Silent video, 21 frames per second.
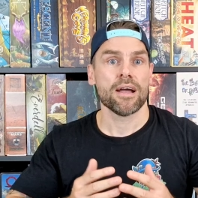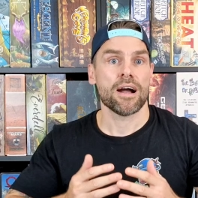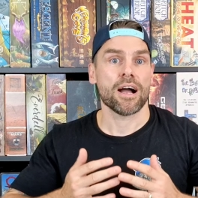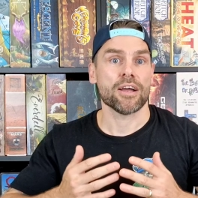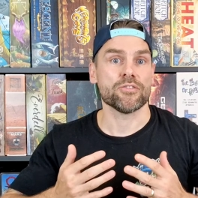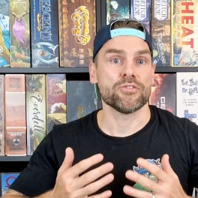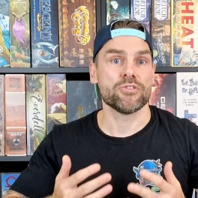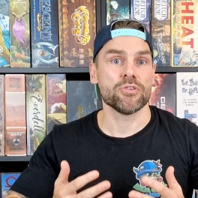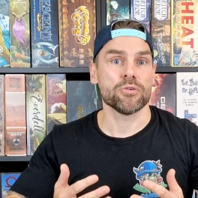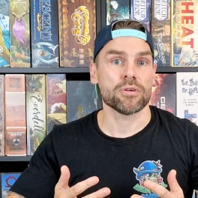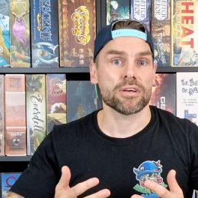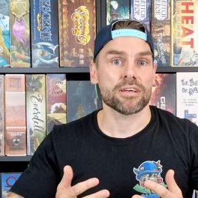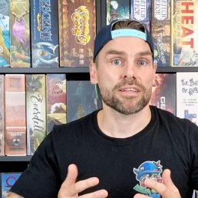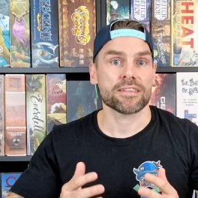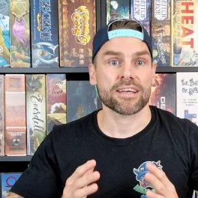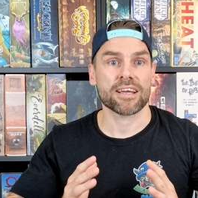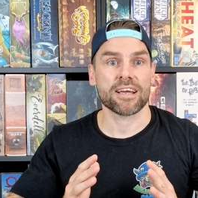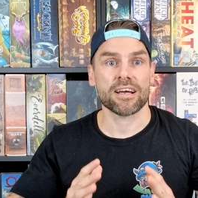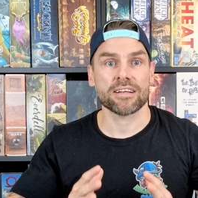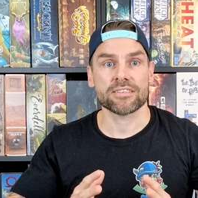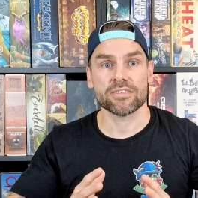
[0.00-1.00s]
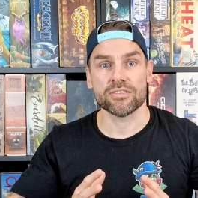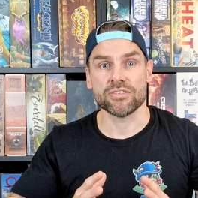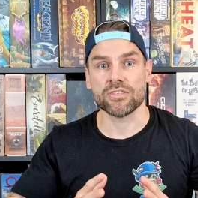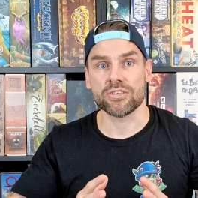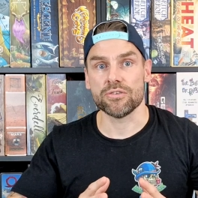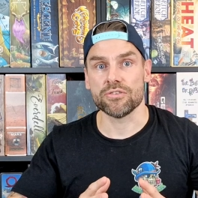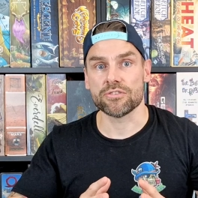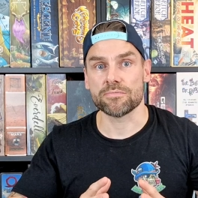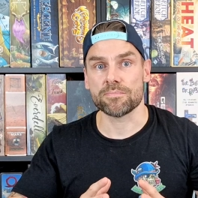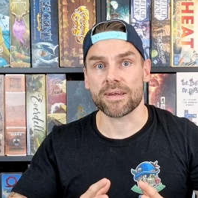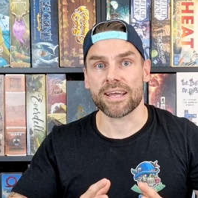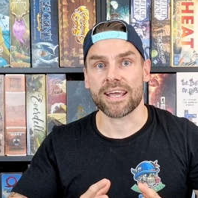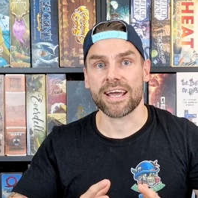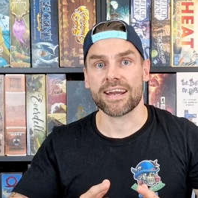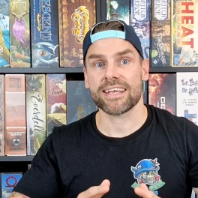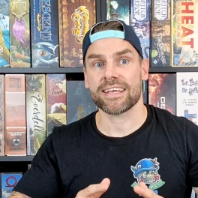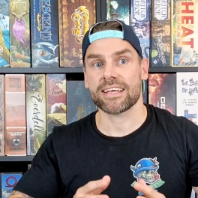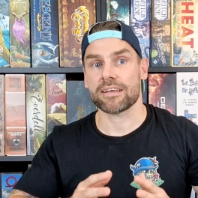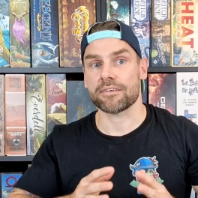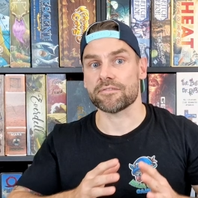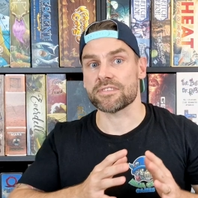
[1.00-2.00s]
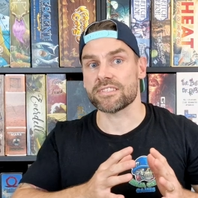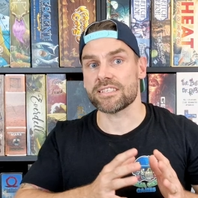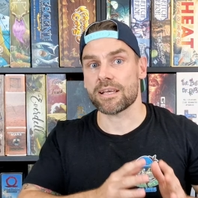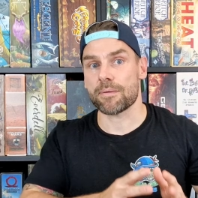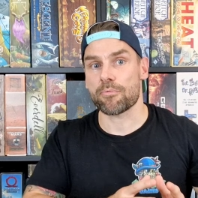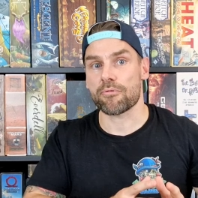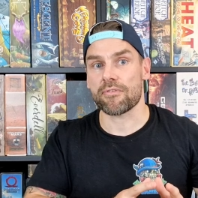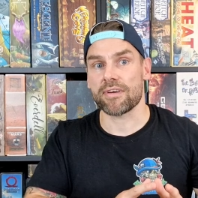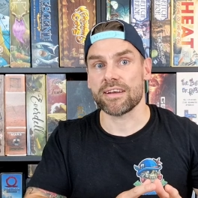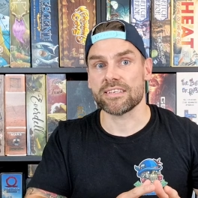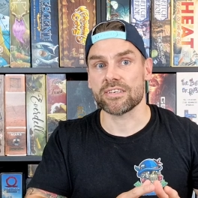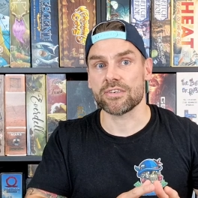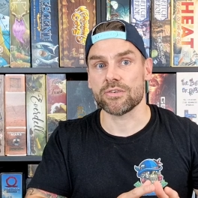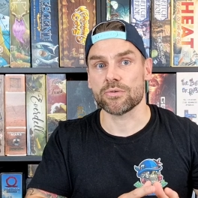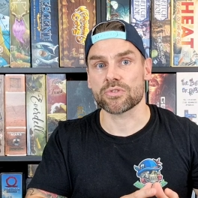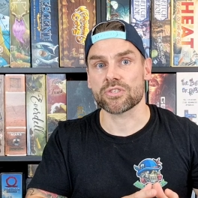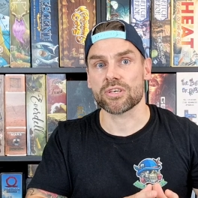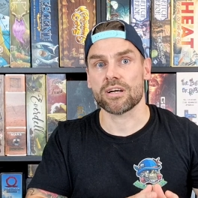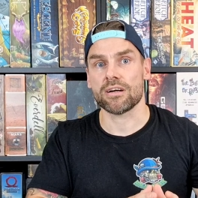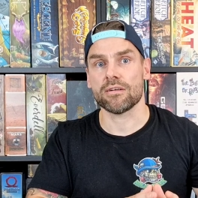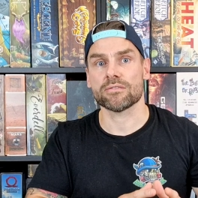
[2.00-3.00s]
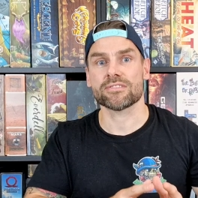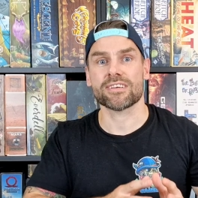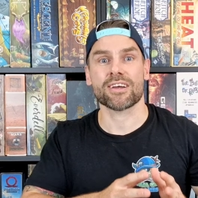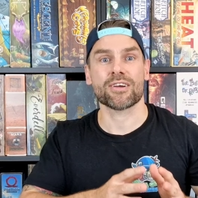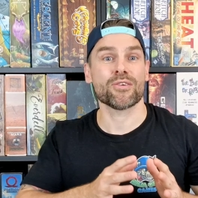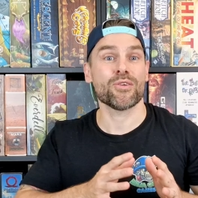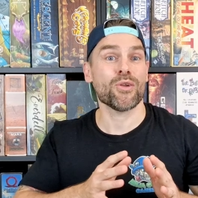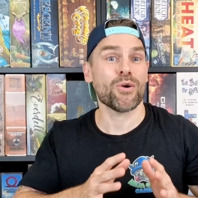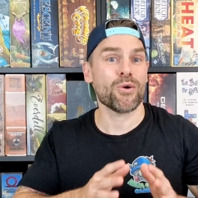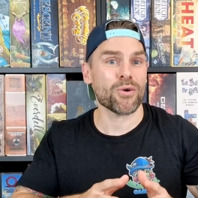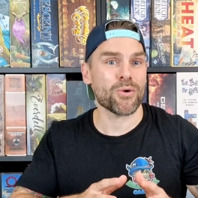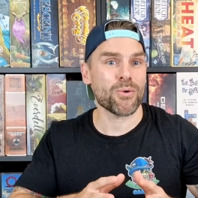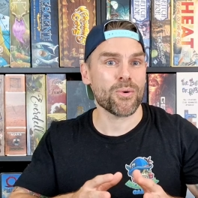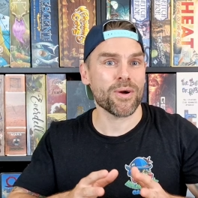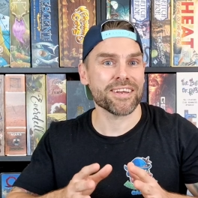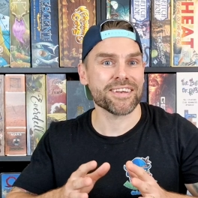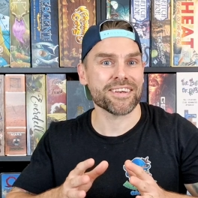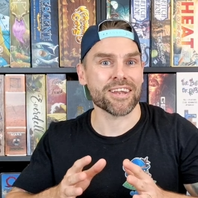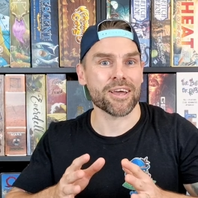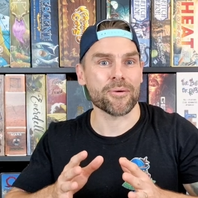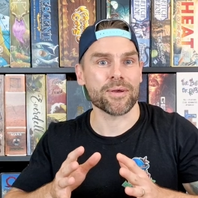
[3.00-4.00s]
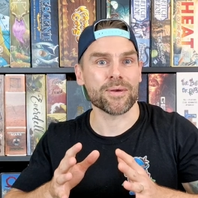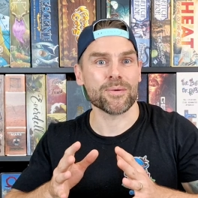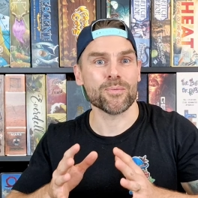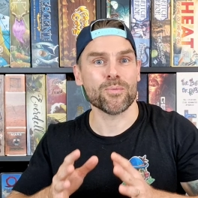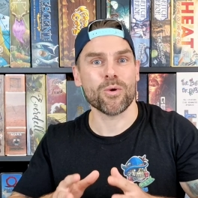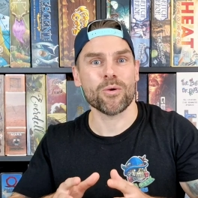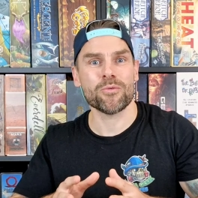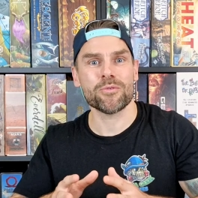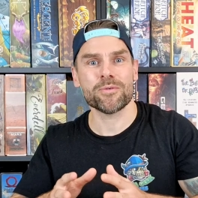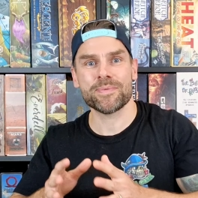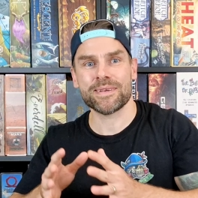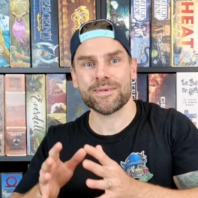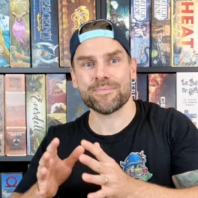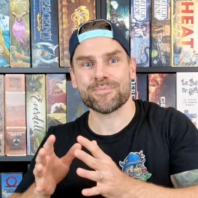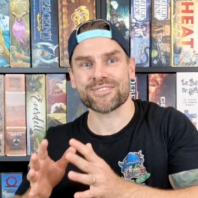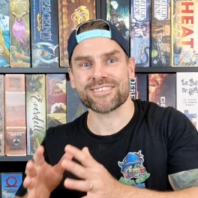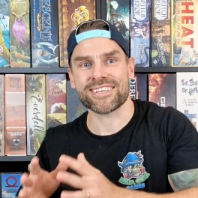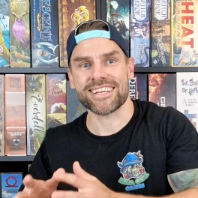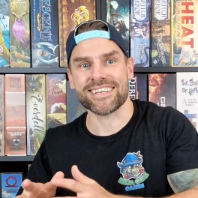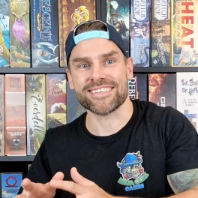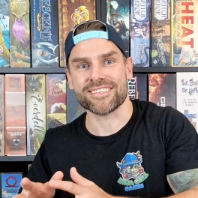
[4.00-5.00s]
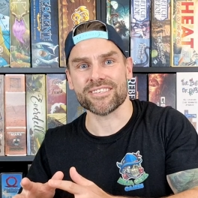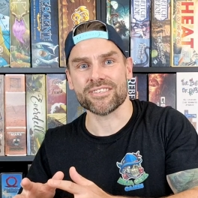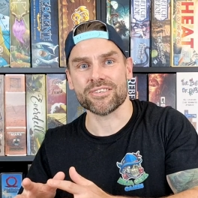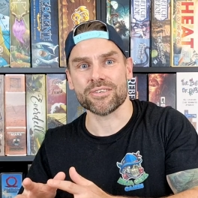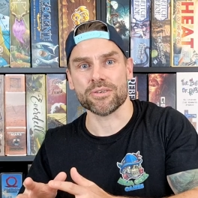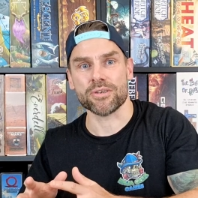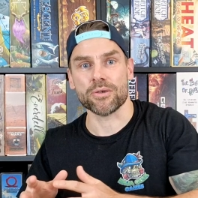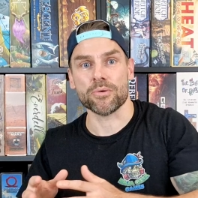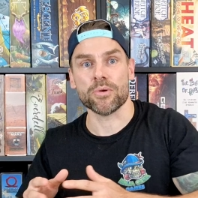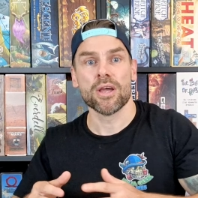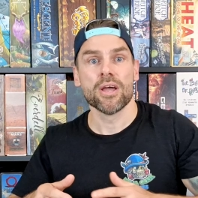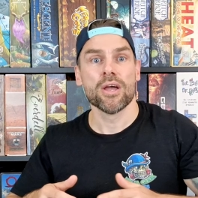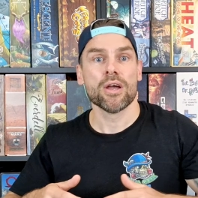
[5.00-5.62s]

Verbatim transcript: I do like the cut and choose mechanic of separating your tiles and not quite knowing what will be presented to you